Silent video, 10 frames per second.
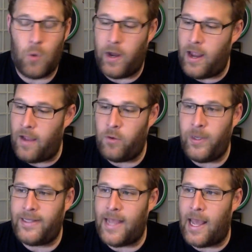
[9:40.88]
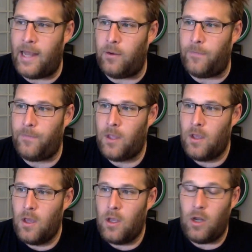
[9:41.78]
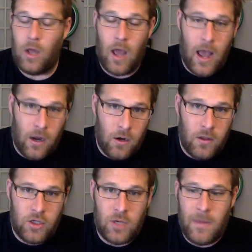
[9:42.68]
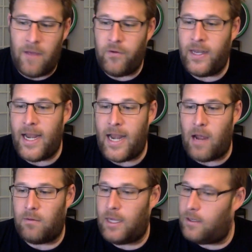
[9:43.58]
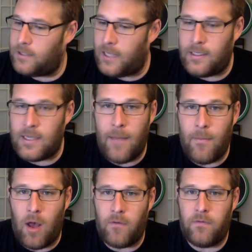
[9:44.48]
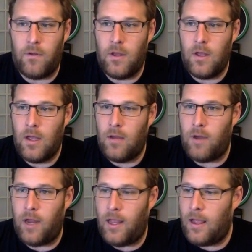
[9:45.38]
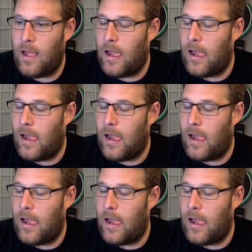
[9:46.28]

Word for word: right? Every weekday I do it. You know, I go to the gym every day now. I don't take time off, right?